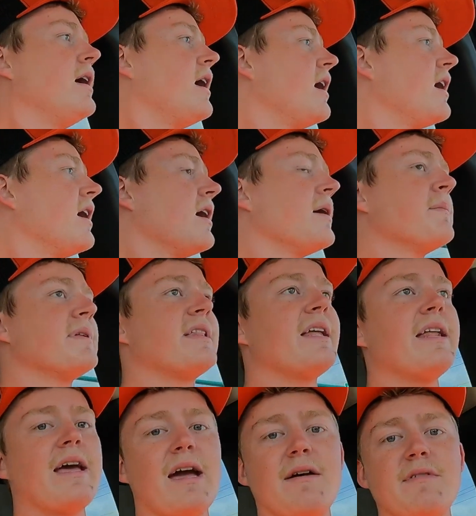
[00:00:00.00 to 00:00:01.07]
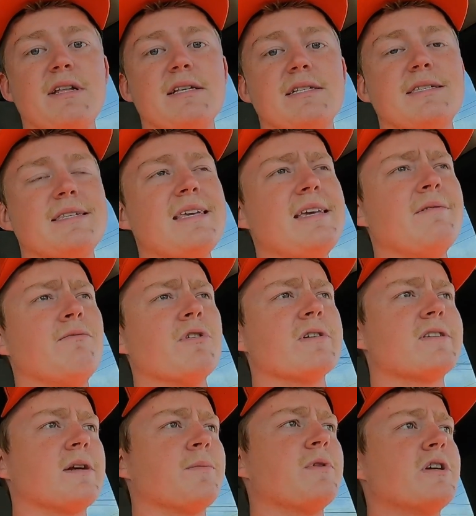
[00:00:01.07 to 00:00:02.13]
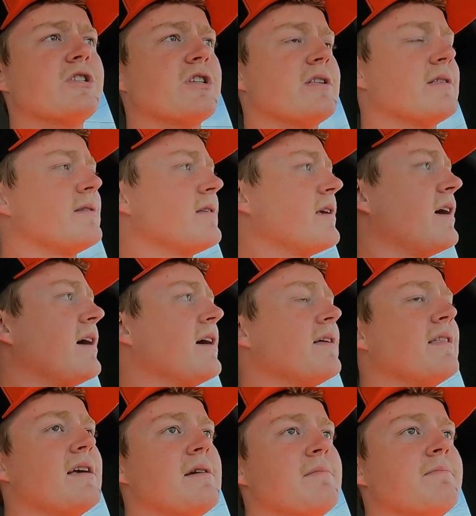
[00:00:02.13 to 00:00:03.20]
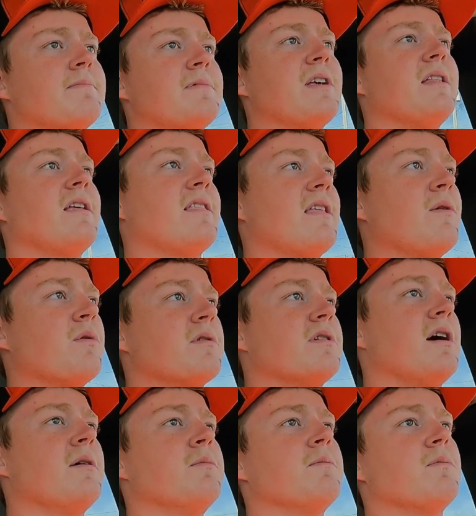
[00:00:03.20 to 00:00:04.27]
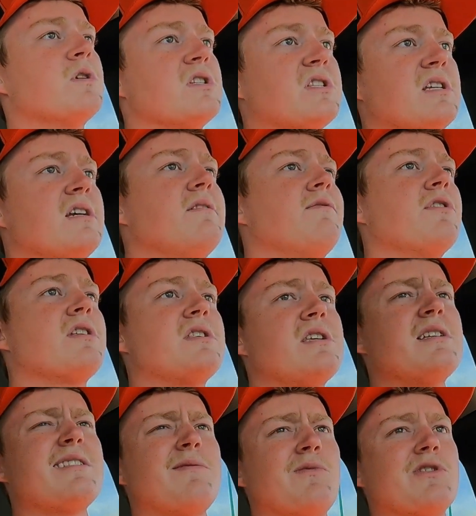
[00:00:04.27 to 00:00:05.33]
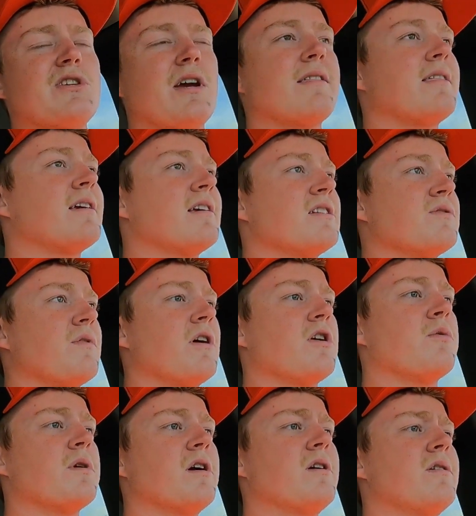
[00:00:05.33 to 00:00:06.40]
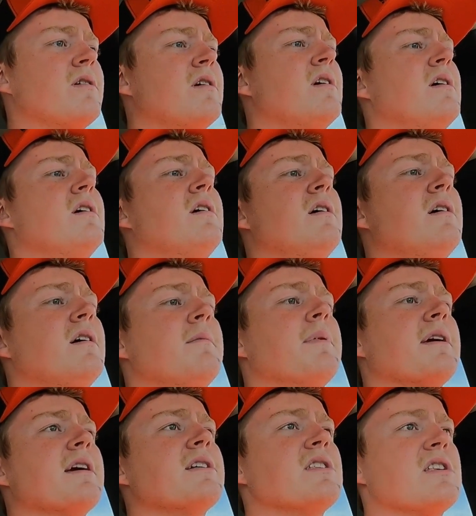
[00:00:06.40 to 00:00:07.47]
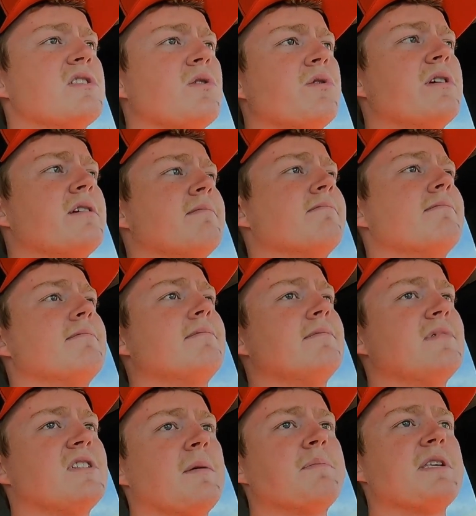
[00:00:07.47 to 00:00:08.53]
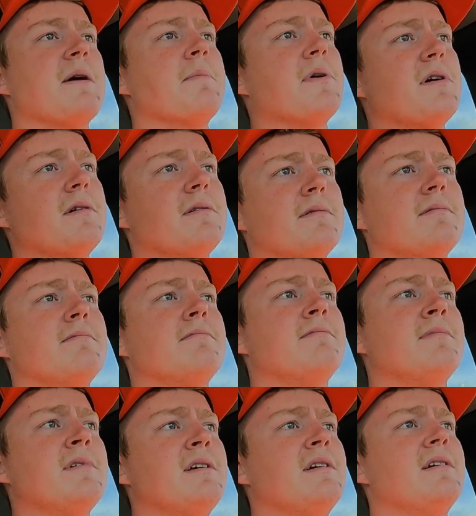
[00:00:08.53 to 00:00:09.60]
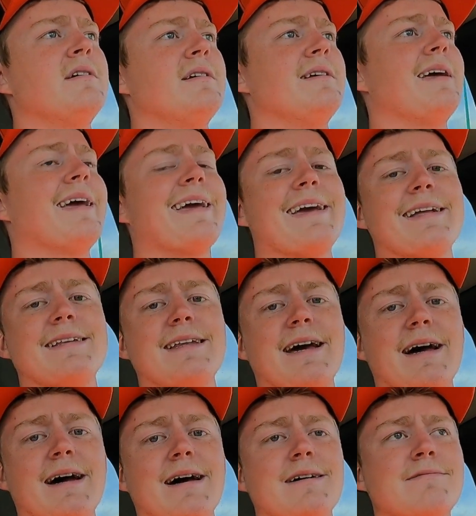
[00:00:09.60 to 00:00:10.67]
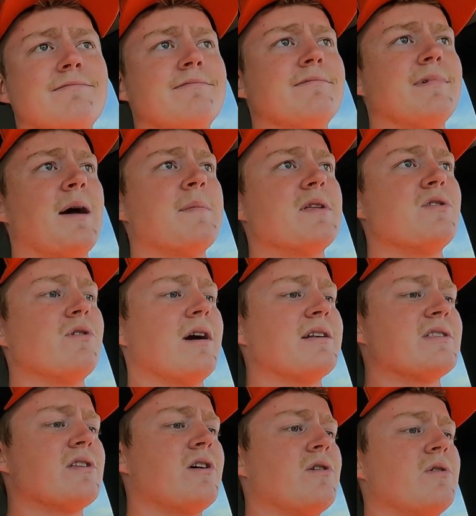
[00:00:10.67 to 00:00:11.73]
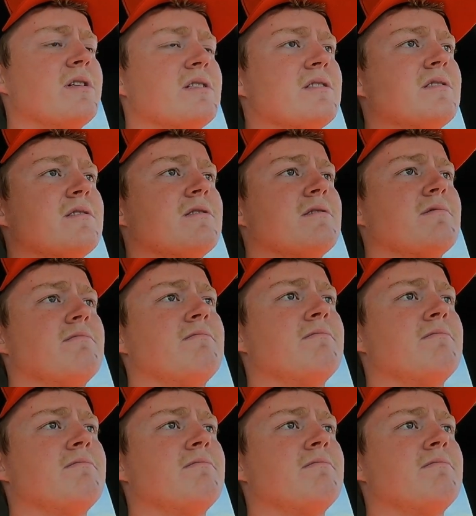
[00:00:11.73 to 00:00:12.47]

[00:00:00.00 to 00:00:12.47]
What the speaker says: But they didn't have any seed for some reason. They said that they were done with seed for the season, which I think is very weird, because it's only September, and I mean, you guys know it's